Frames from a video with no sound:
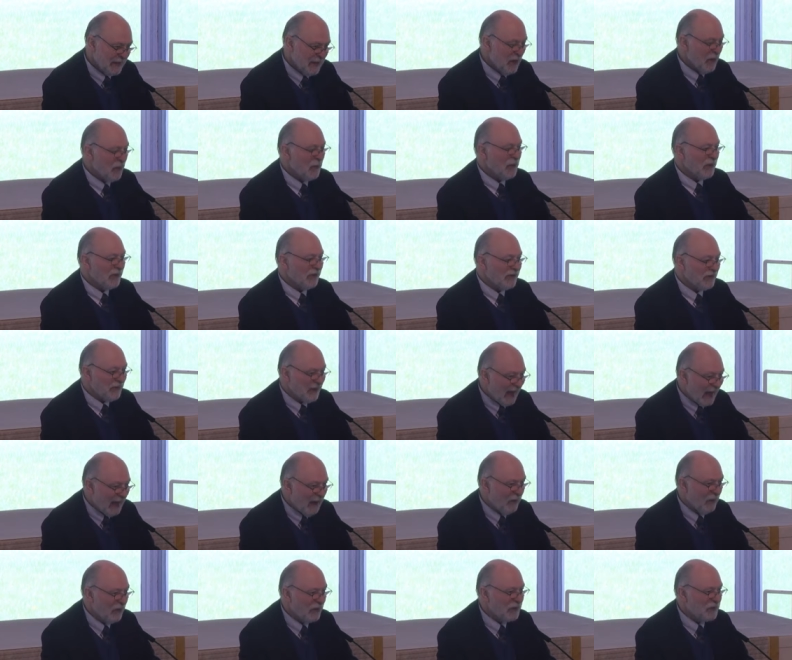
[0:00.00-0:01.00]
there were
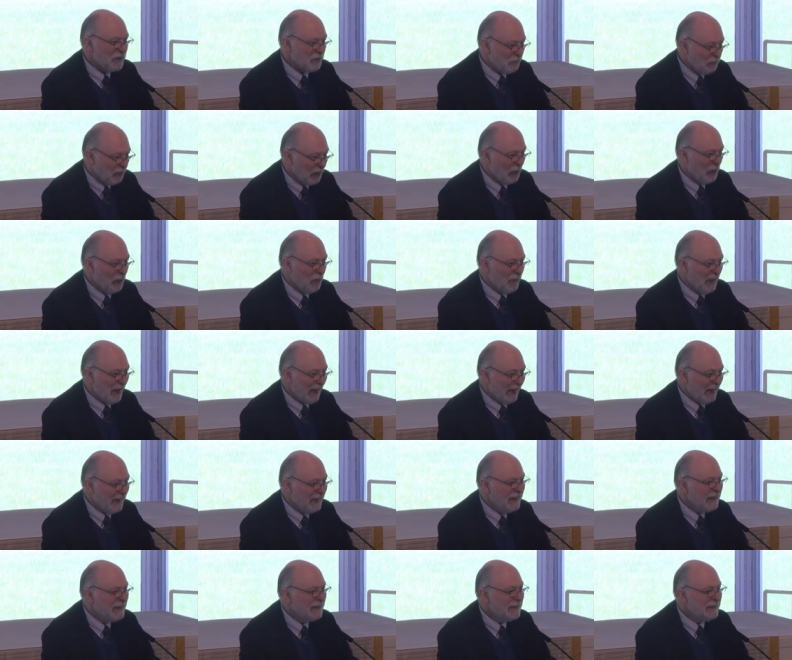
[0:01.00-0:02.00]
flowers
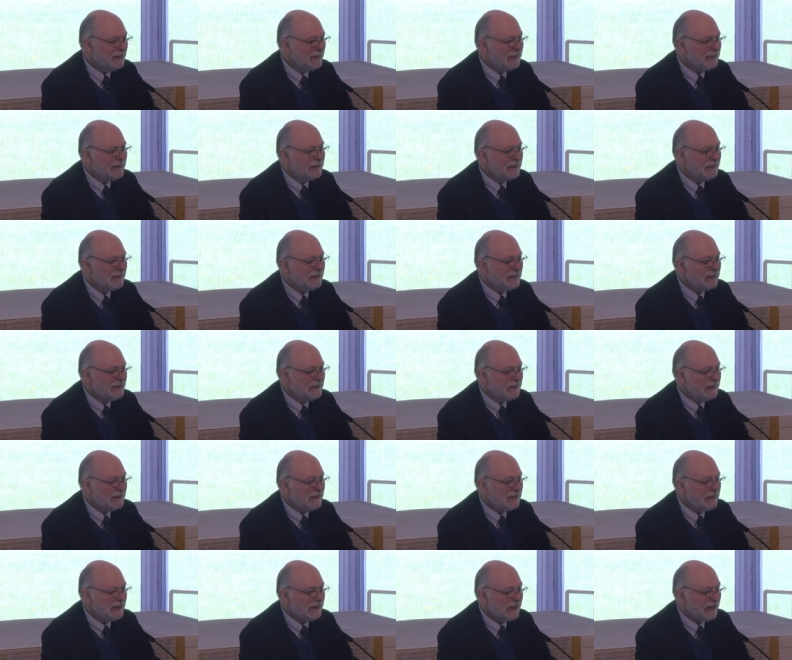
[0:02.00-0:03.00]
blooming
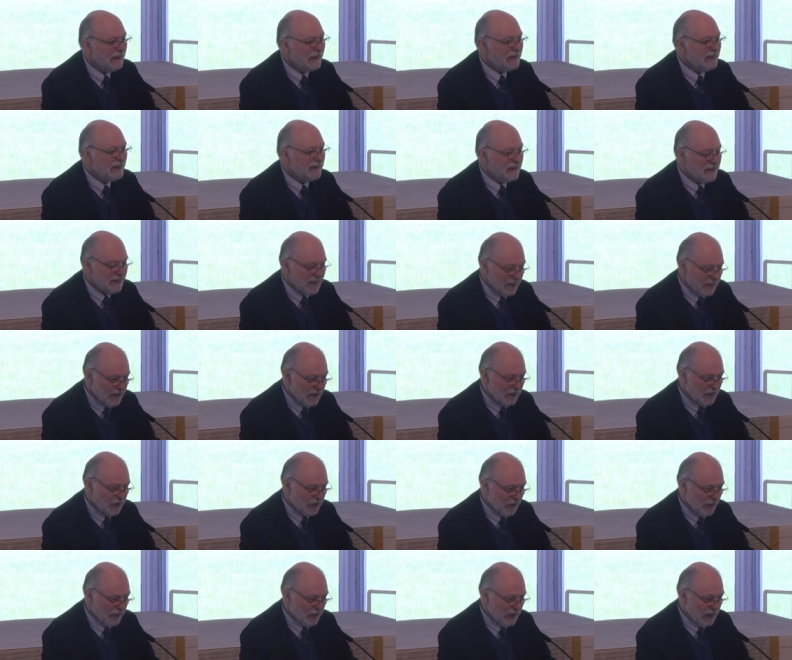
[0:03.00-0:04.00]
in the
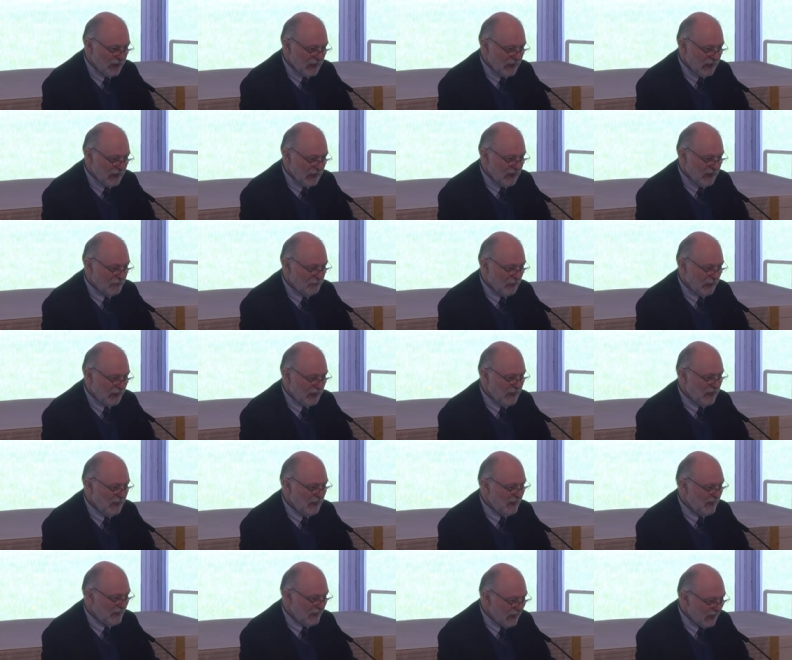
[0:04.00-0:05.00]
territory that had
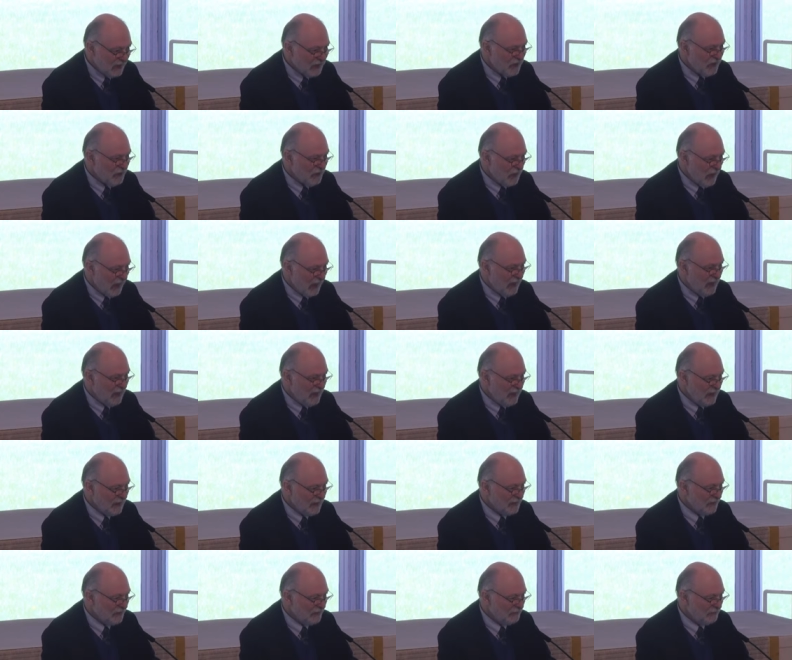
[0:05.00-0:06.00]
been decimated?
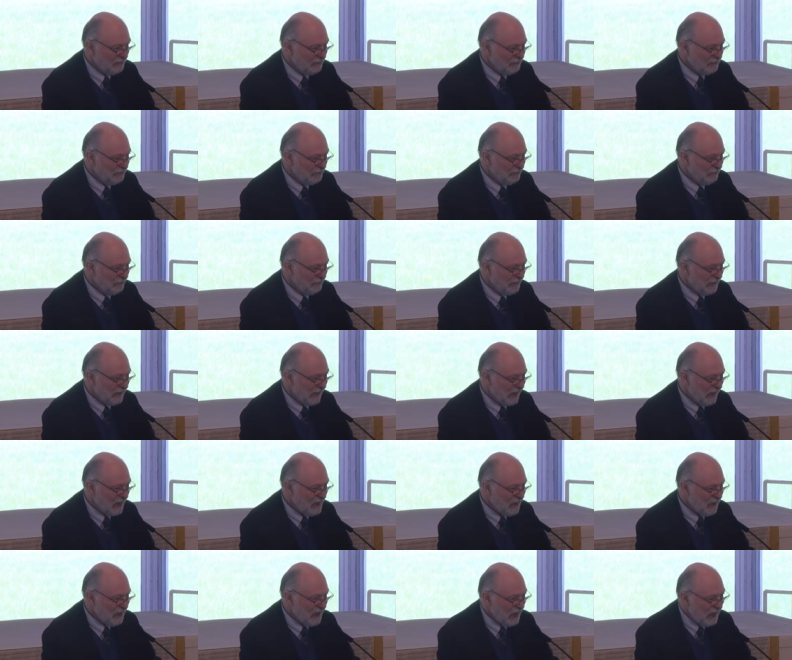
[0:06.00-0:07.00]

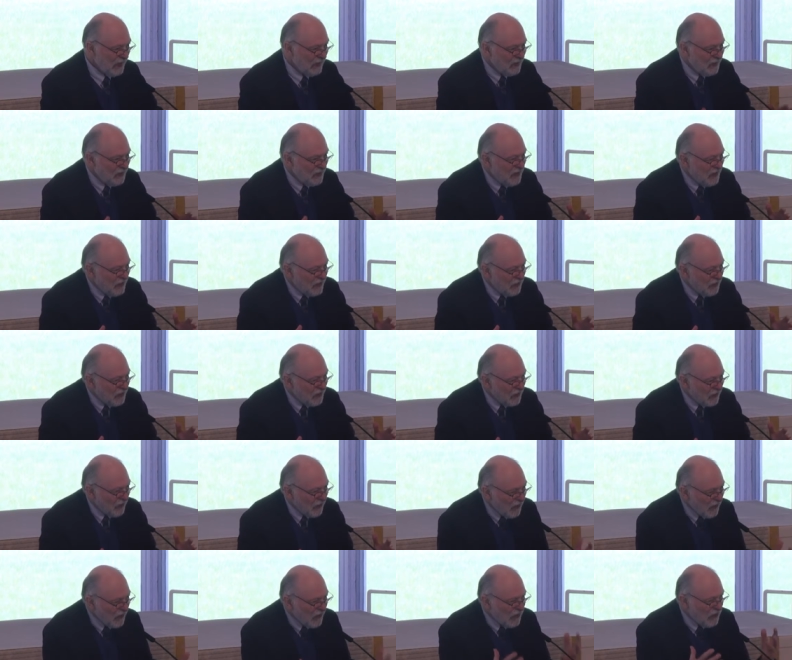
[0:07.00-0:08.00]
He said, It's
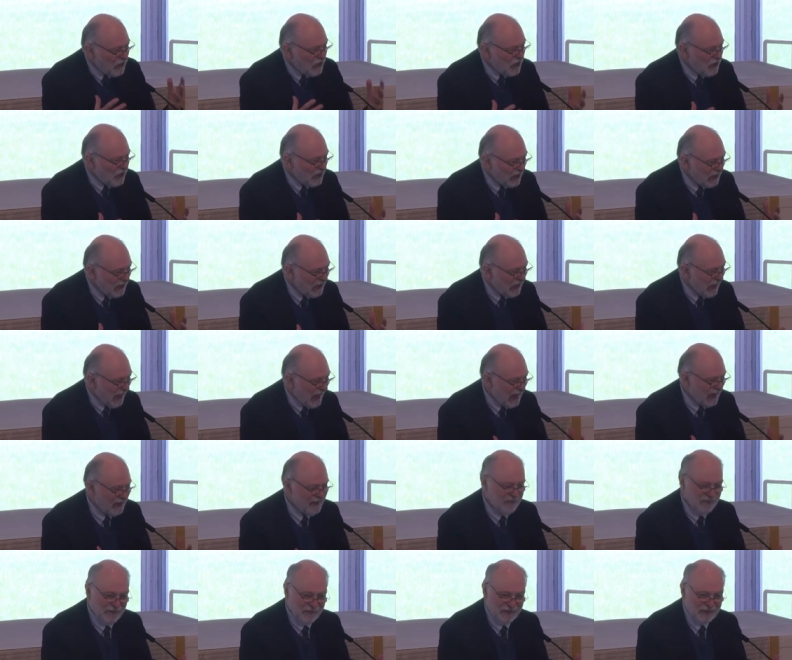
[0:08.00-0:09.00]
this urge to
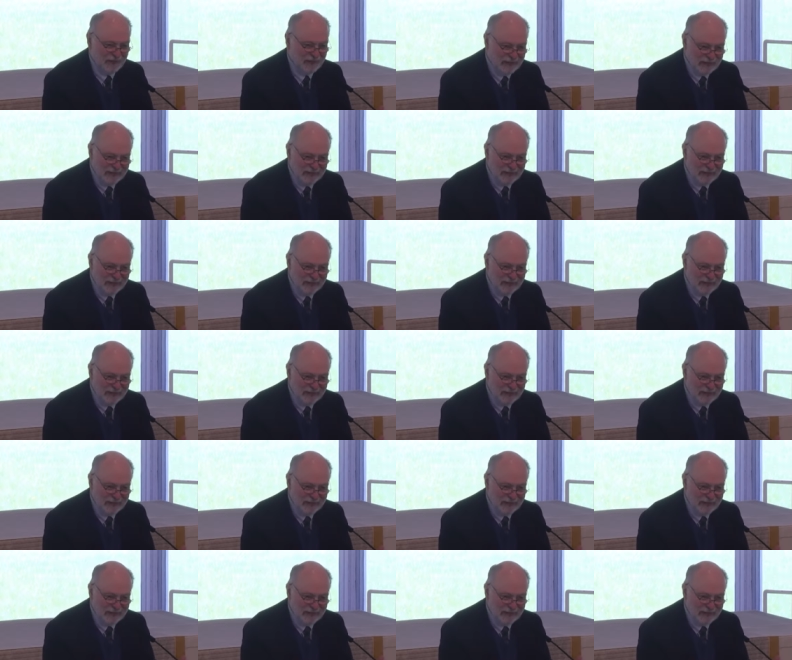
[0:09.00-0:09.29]
life